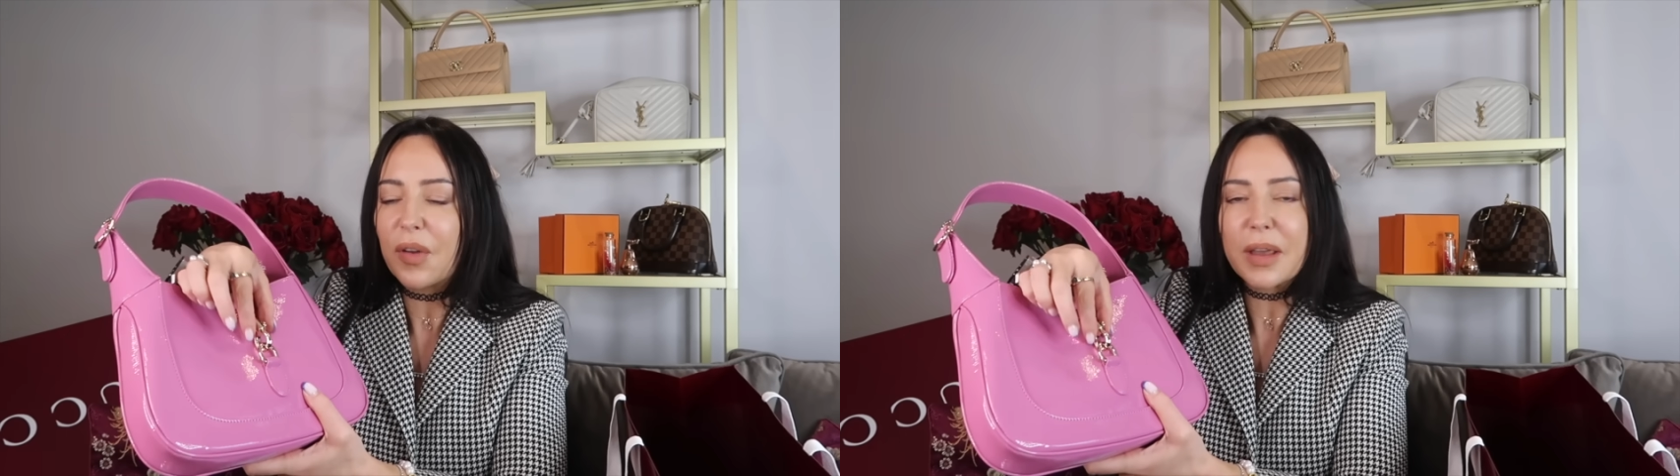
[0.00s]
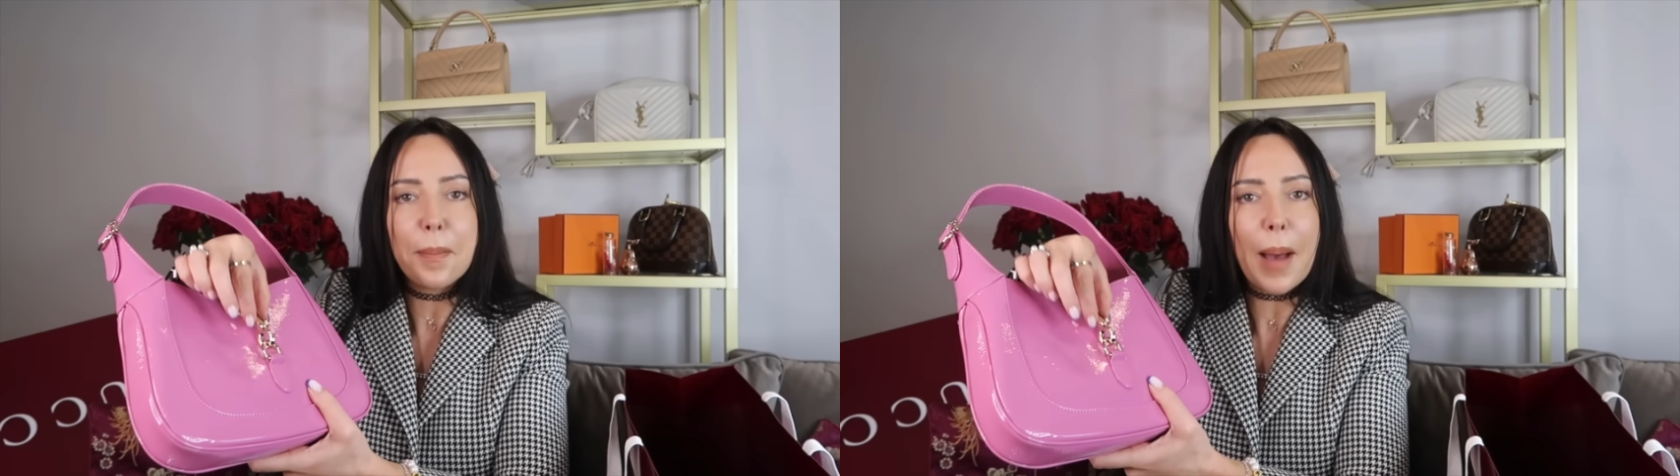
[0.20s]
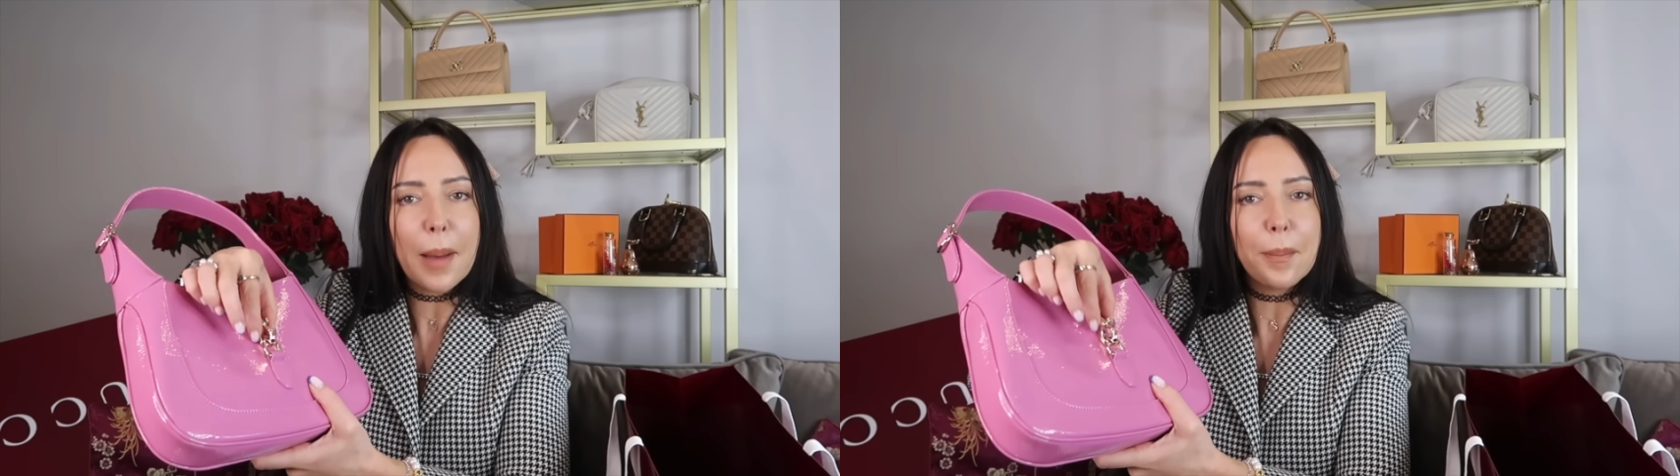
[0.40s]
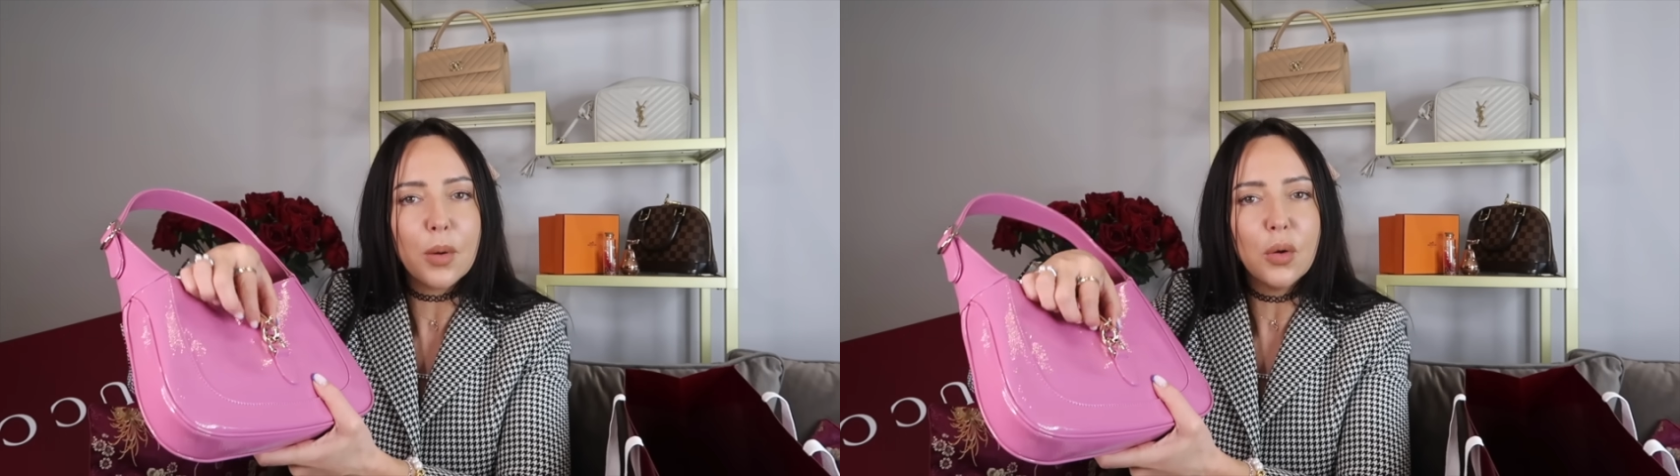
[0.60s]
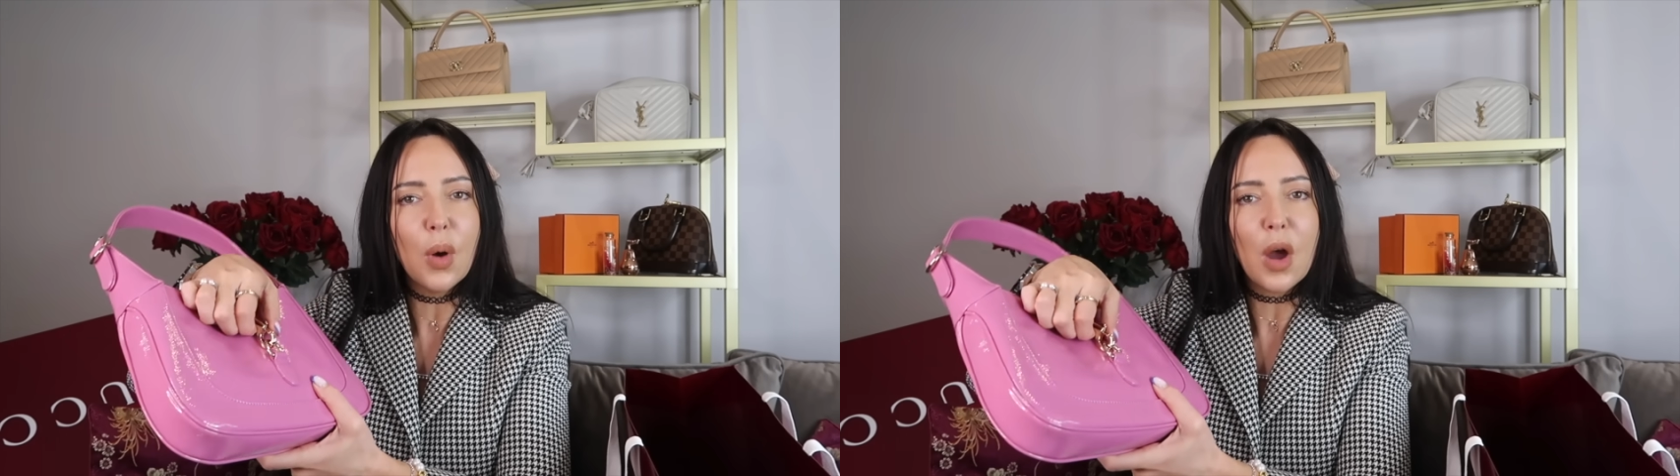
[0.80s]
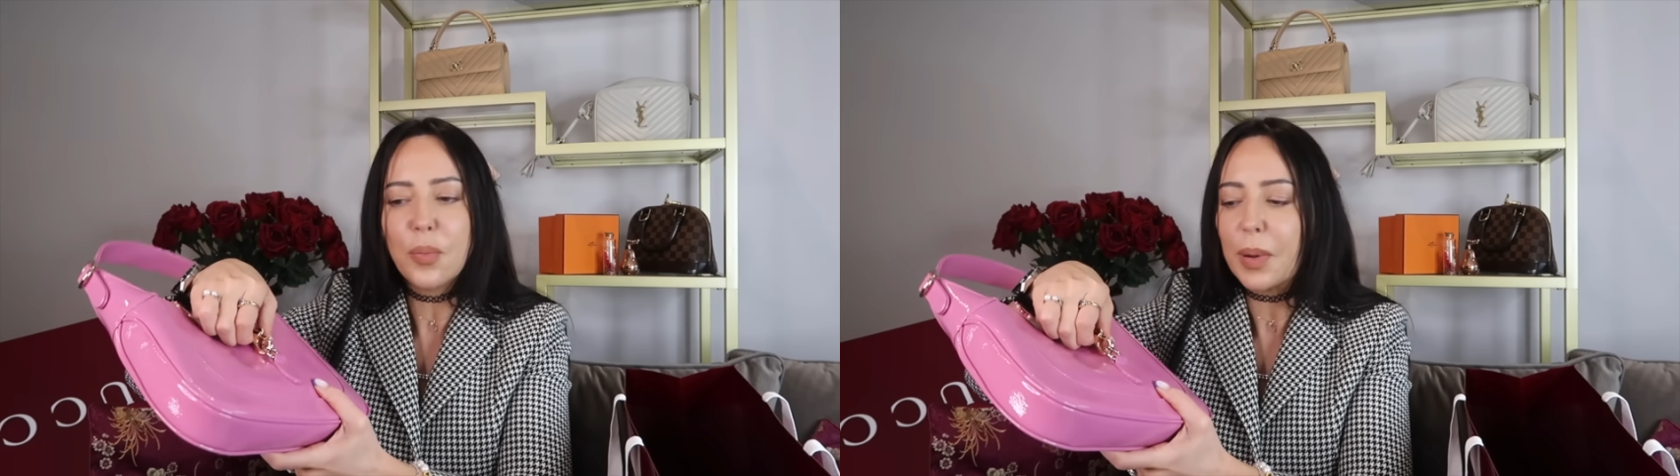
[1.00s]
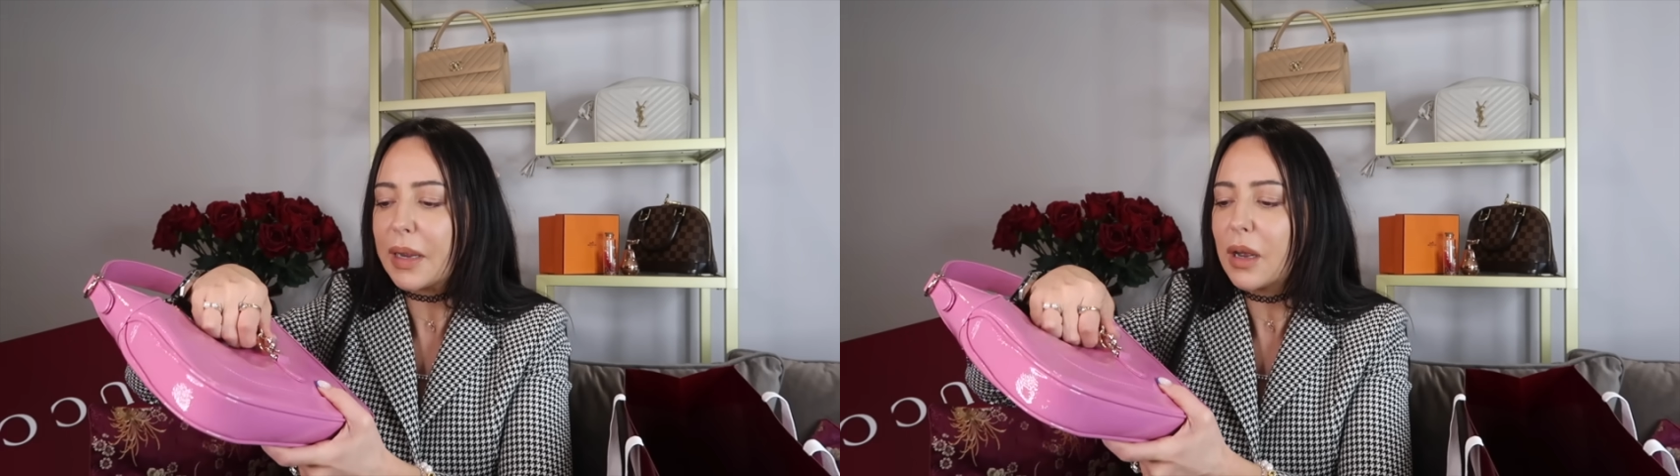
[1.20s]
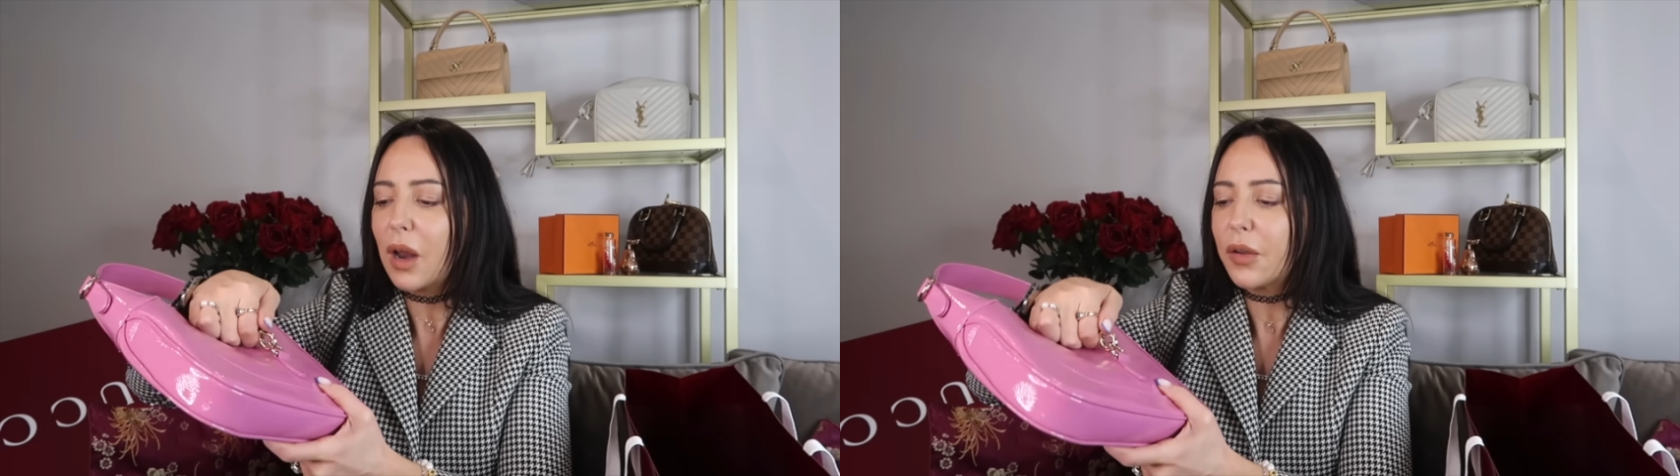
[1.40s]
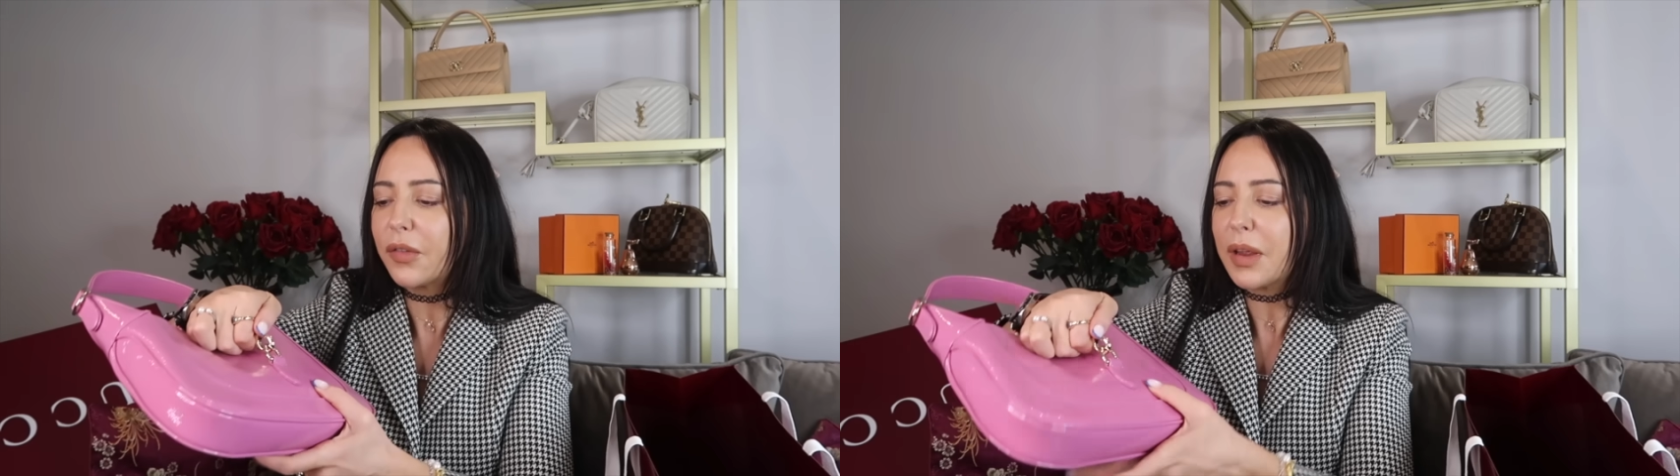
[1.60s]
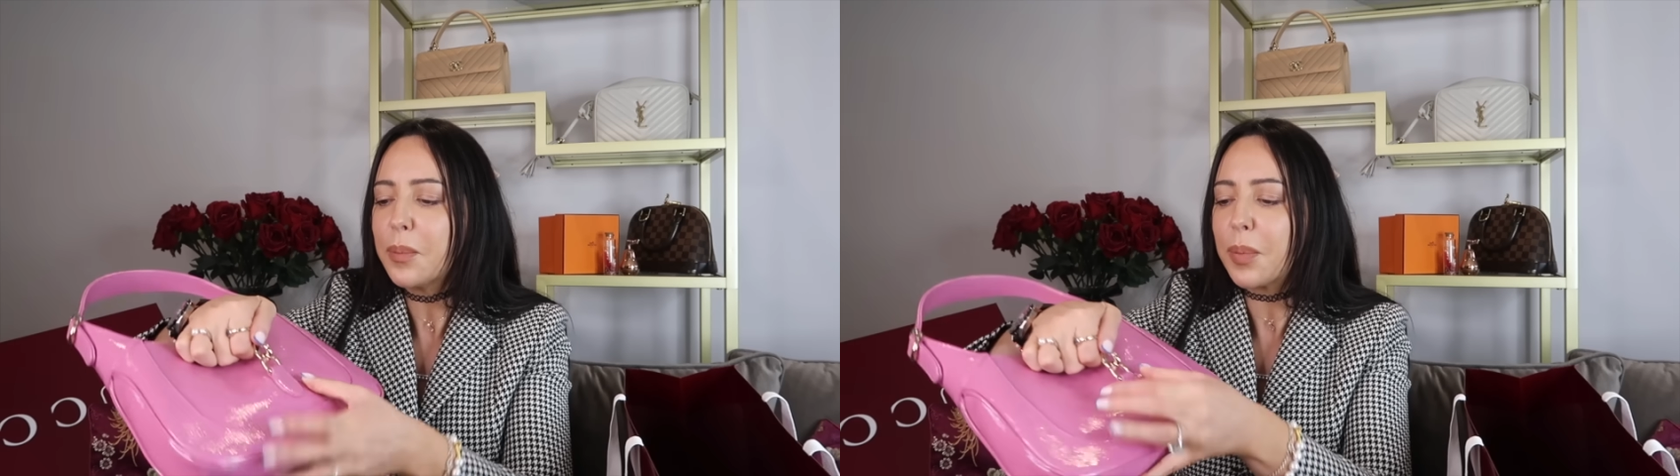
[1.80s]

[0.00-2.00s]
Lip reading: like a bamboo opening closing,